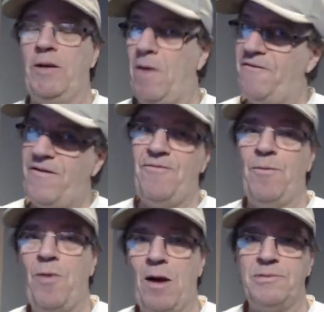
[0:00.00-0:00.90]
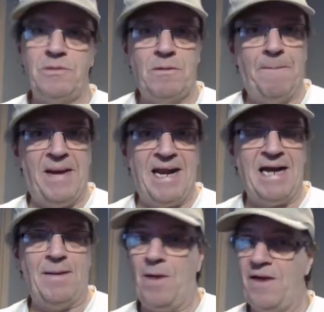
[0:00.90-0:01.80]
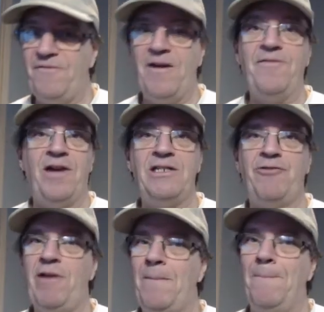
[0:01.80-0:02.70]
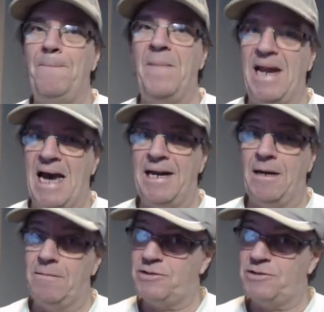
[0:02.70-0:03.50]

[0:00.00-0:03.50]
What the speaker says: My favorite popsicle, banana. My favorite ice cream, banana.